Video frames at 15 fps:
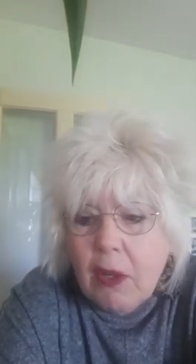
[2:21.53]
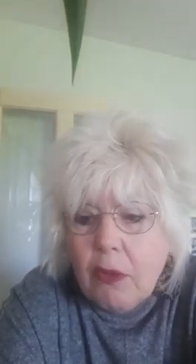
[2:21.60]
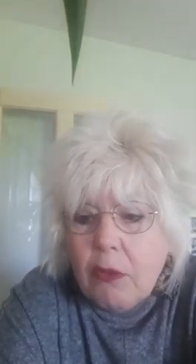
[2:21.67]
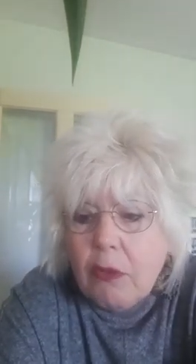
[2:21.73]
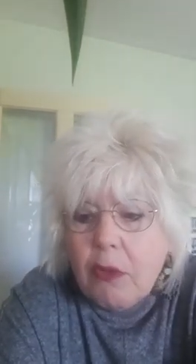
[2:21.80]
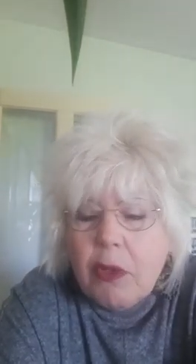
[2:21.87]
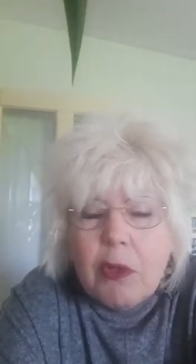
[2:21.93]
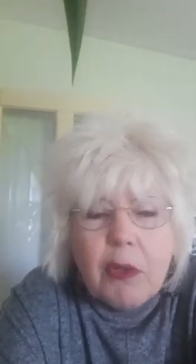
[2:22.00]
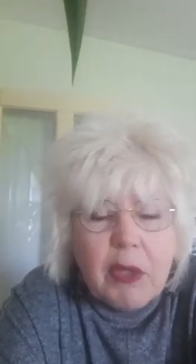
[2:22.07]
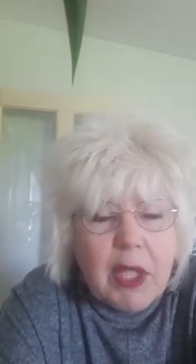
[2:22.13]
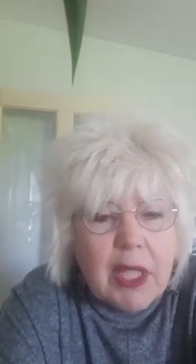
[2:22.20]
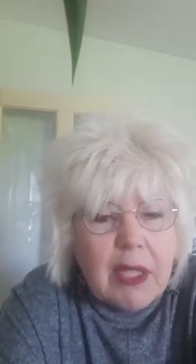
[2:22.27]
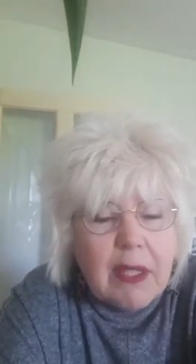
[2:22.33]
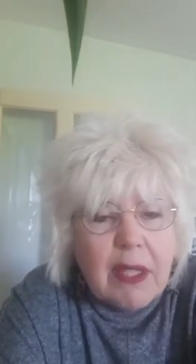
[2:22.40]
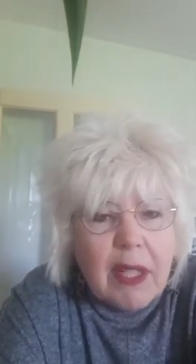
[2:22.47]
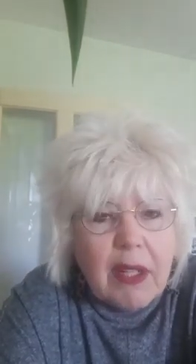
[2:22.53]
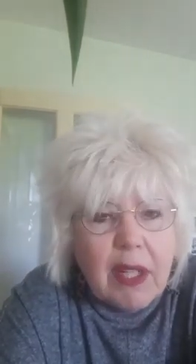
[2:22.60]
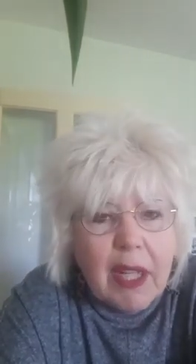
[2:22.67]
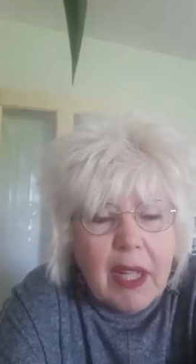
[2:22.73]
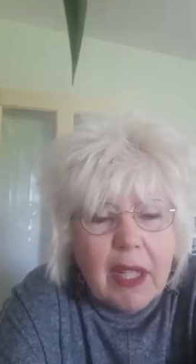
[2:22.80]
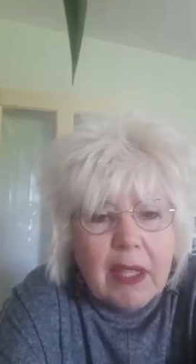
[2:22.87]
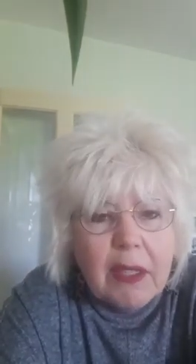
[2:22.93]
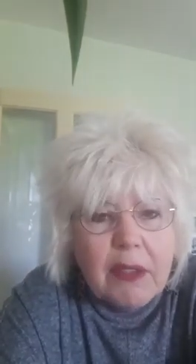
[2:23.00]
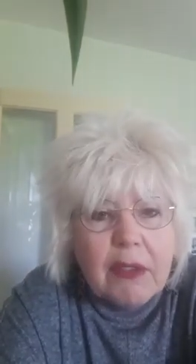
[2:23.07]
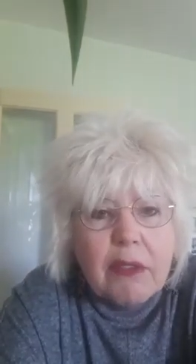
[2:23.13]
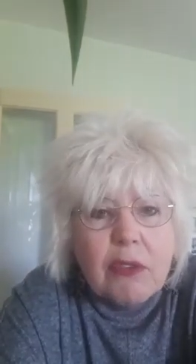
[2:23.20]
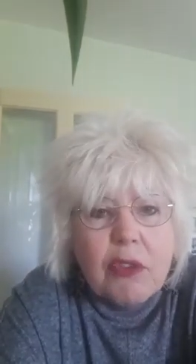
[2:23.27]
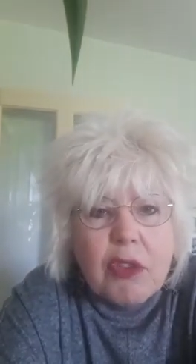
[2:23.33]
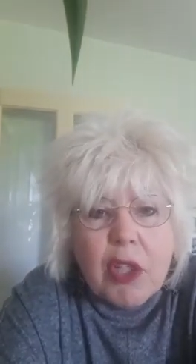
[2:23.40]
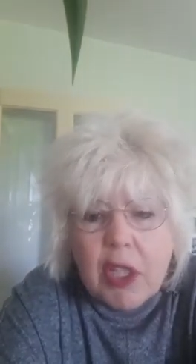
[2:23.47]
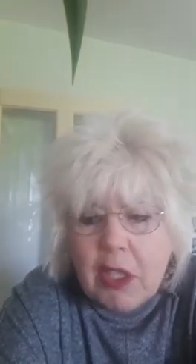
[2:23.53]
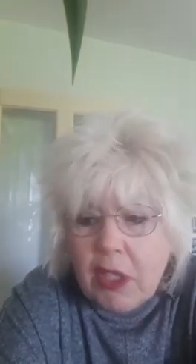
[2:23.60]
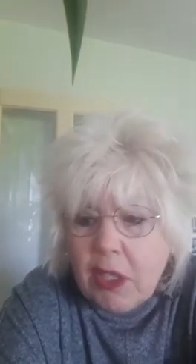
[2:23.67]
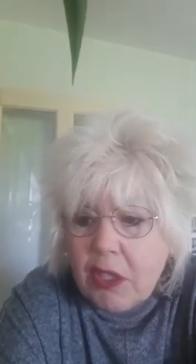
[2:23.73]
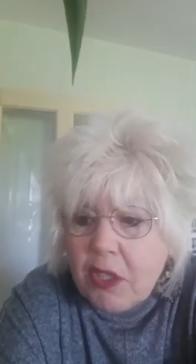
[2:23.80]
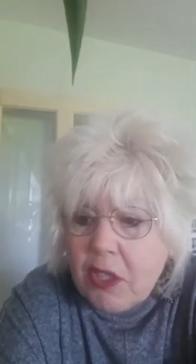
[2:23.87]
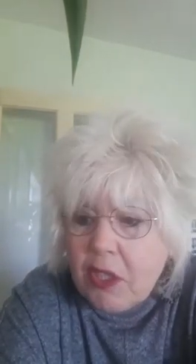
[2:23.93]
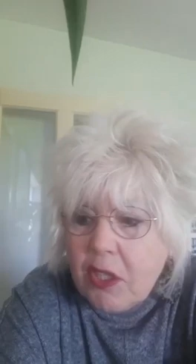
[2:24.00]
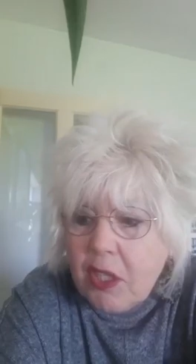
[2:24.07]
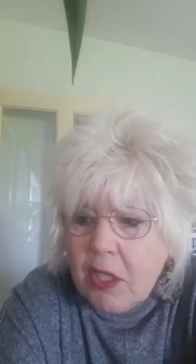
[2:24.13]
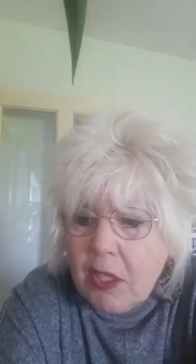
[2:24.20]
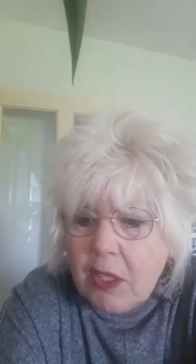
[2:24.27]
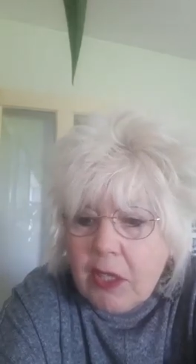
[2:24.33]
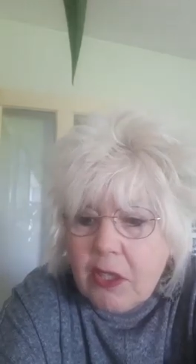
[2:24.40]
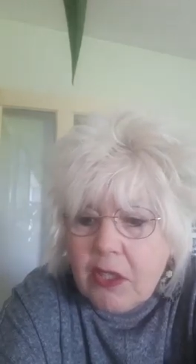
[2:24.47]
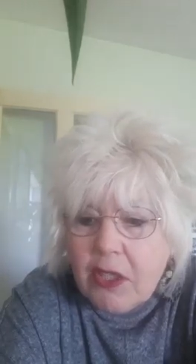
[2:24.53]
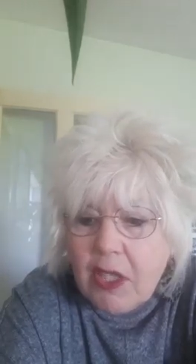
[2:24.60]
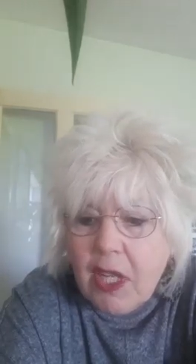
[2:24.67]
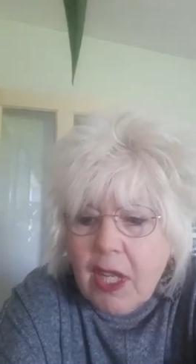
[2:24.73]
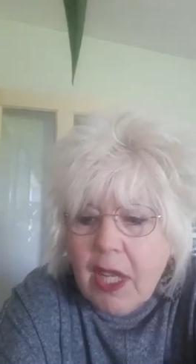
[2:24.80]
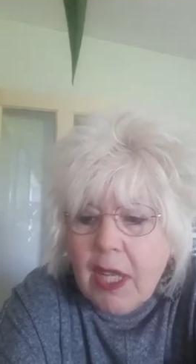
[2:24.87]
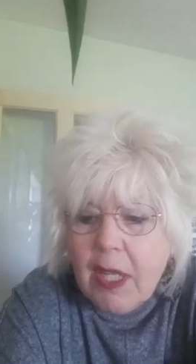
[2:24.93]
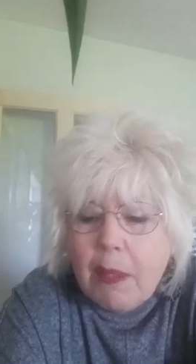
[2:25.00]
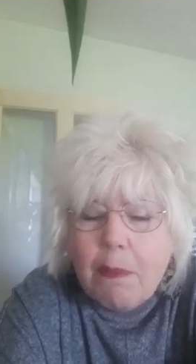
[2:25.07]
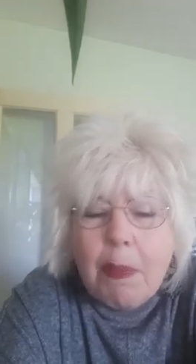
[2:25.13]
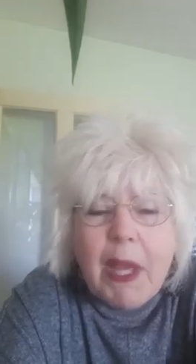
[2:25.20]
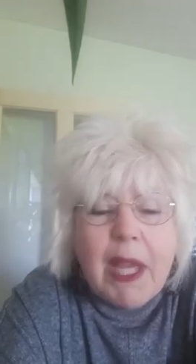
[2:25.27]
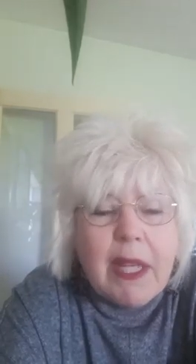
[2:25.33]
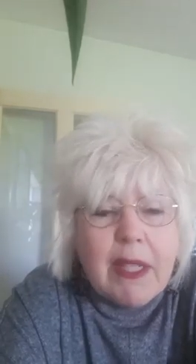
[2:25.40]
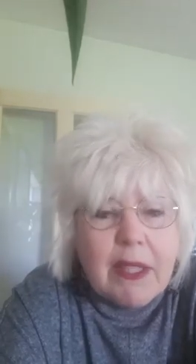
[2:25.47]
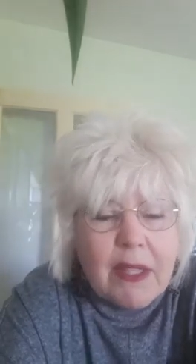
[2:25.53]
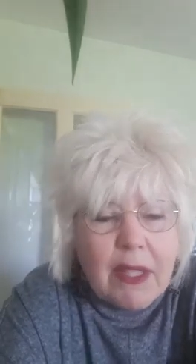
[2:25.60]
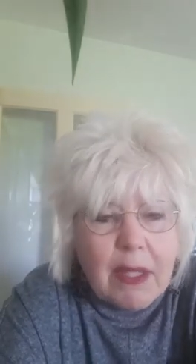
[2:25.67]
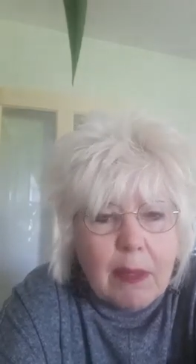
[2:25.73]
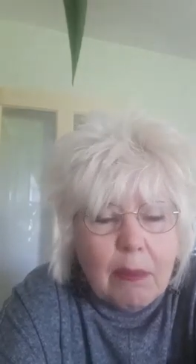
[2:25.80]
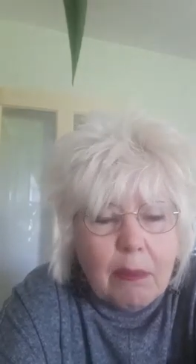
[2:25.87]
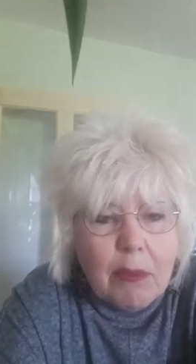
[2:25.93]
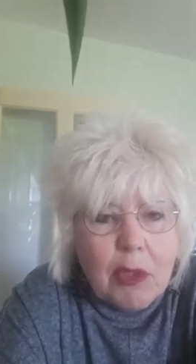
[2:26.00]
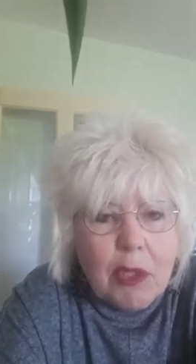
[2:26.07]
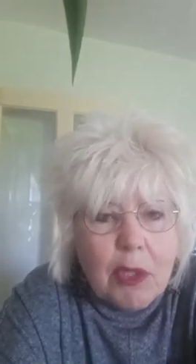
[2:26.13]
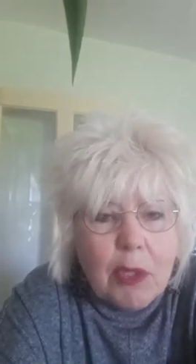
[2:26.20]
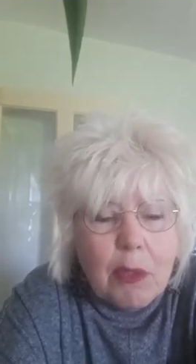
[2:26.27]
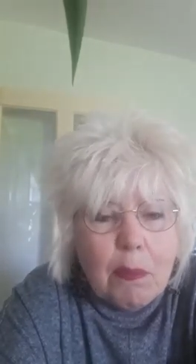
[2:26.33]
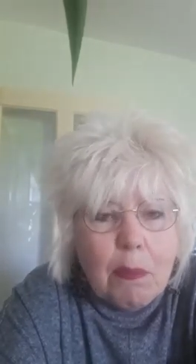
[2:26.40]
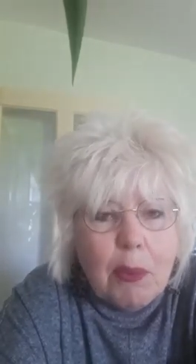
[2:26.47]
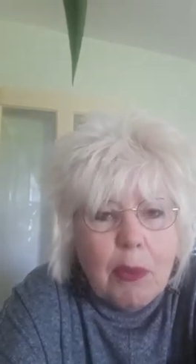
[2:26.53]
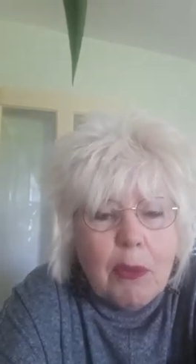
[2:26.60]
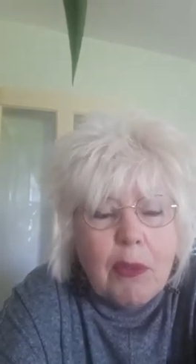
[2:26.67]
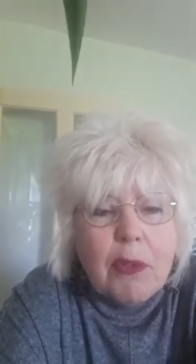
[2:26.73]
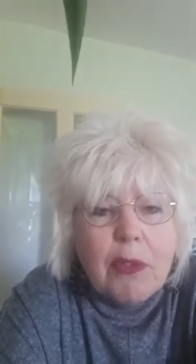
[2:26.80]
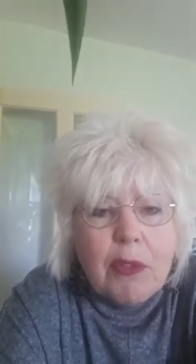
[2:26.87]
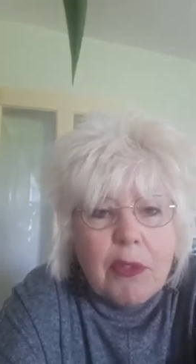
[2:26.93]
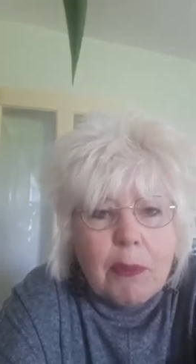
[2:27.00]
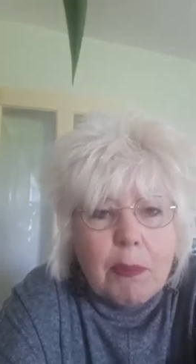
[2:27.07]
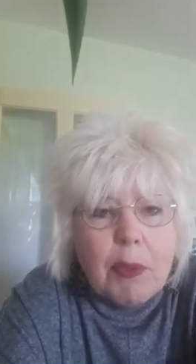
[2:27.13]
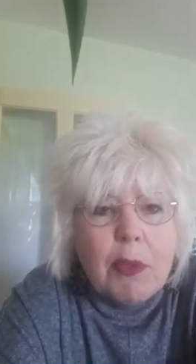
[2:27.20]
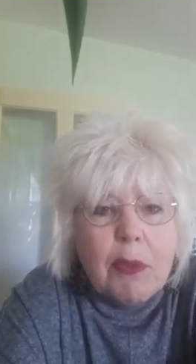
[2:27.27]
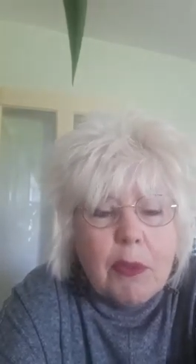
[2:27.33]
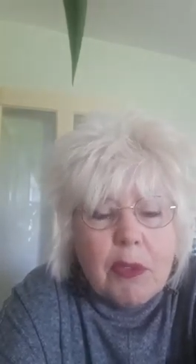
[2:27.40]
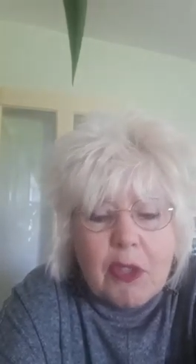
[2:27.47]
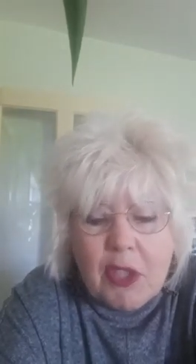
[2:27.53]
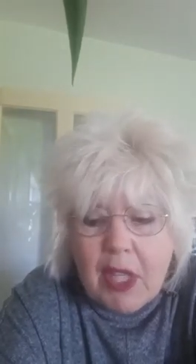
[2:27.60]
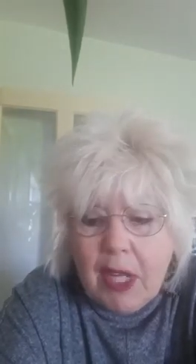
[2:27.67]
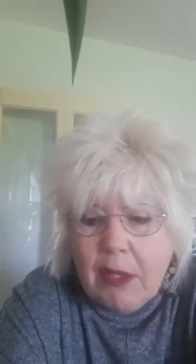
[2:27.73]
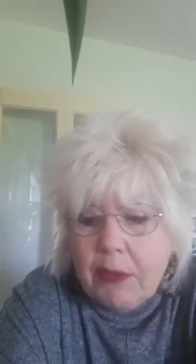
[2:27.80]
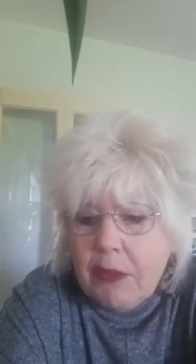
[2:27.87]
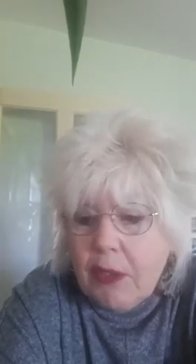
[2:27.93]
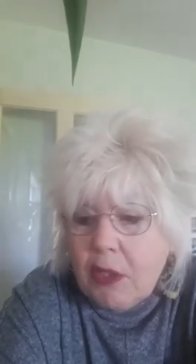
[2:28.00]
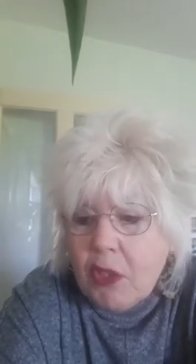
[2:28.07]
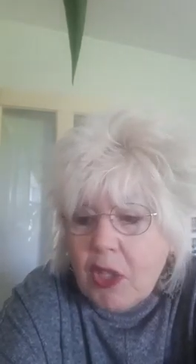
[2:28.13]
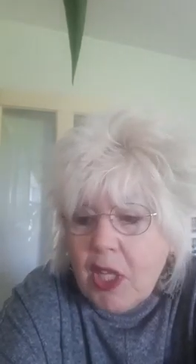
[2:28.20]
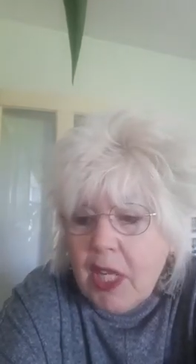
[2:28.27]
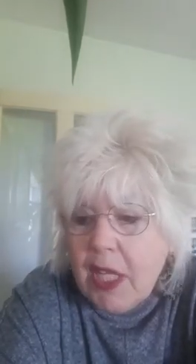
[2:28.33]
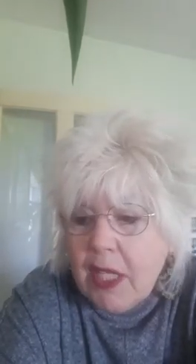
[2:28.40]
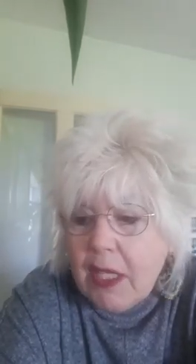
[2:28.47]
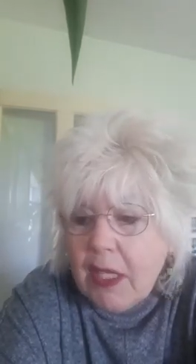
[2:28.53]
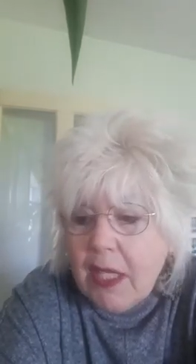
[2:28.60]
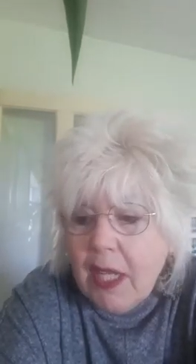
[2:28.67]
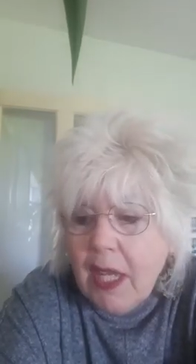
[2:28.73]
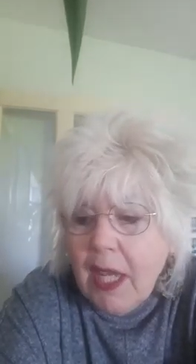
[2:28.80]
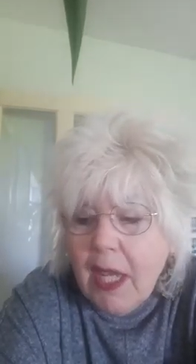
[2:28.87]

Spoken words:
ruining their health, drunk as skunks. He begs them to pour the booze down the drain.